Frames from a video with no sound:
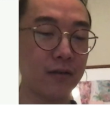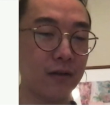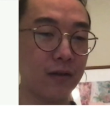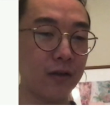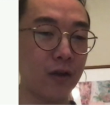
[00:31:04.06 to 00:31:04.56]

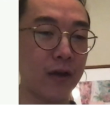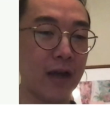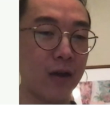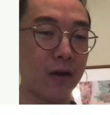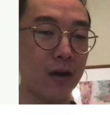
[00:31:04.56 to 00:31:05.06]

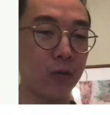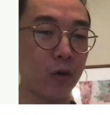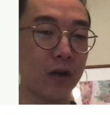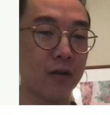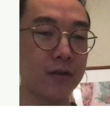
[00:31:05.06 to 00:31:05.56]
know-how and hard
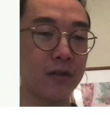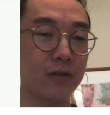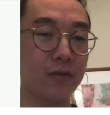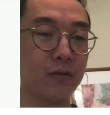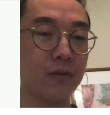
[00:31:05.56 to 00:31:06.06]
work goes
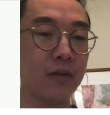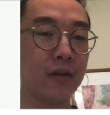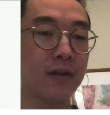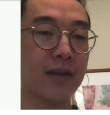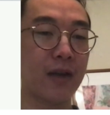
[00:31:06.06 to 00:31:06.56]
into
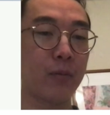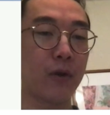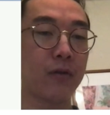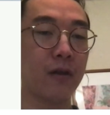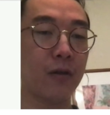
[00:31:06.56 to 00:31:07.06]
getting
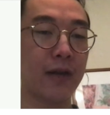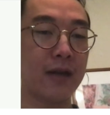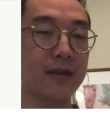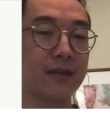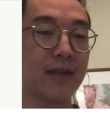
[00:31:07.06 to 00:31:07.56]
both low
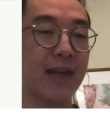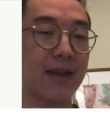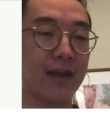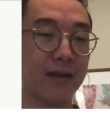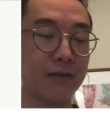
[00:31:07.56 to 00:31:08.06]
latency and
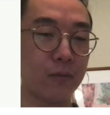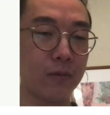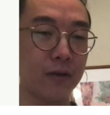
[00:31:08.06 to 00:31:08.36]
high throughput.